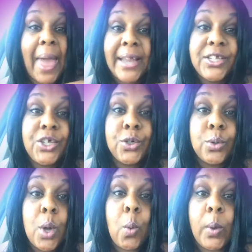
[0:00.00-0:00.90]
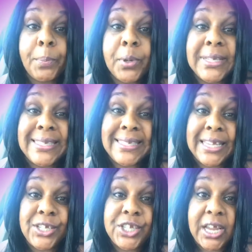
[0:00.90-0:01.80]
back to you with
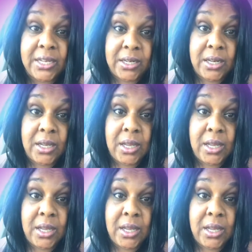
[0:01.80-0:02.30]
precision.